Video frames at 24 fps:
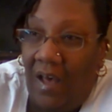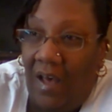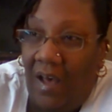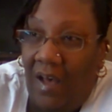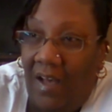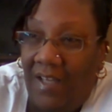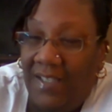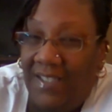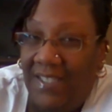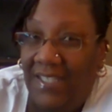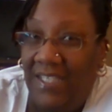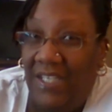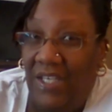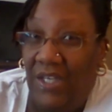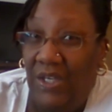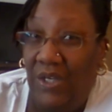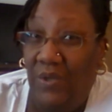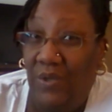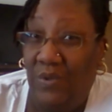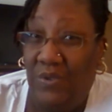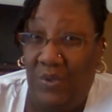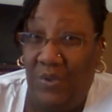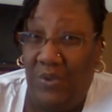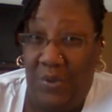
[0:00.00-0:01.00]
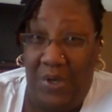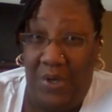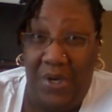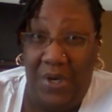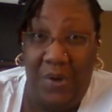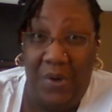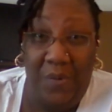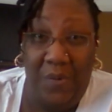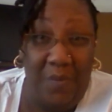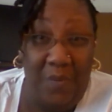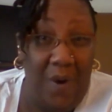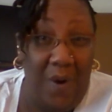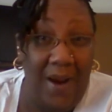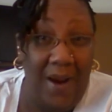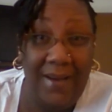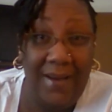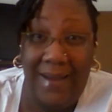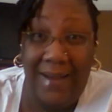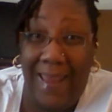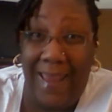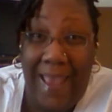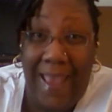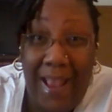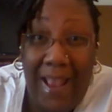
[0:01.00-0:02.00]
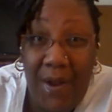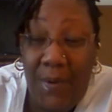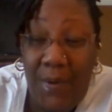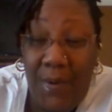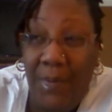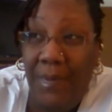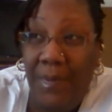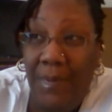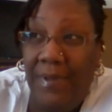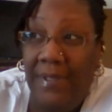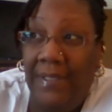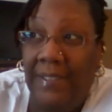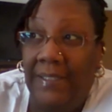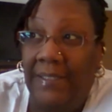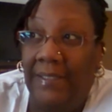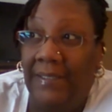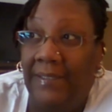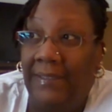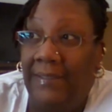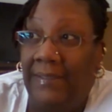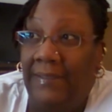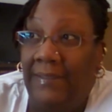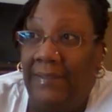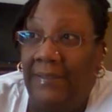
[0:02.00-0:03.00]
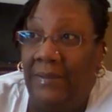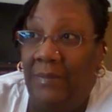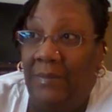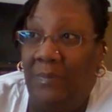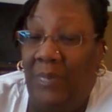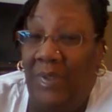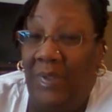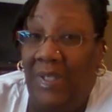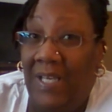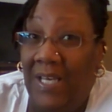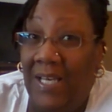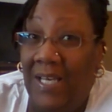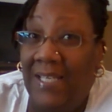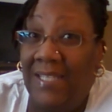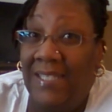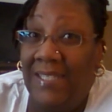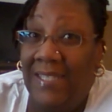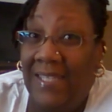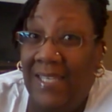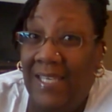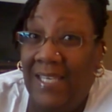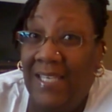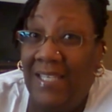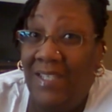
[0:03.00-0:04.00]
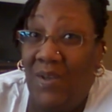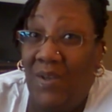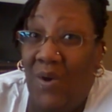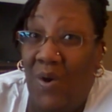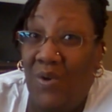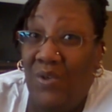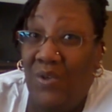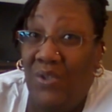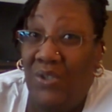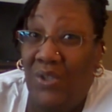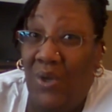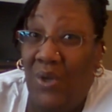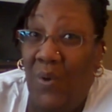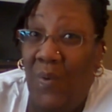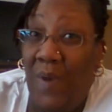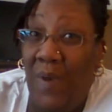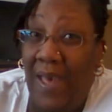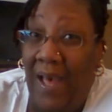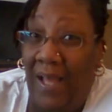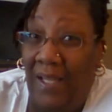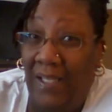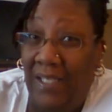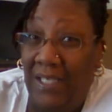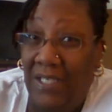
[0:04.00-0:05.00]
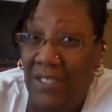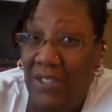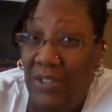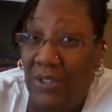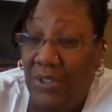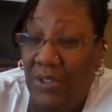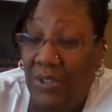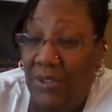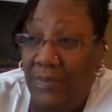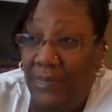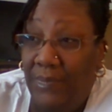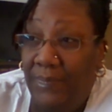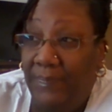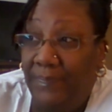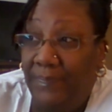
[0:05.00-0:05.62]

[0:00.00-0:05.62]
a tender trigger right now because things are so hellish.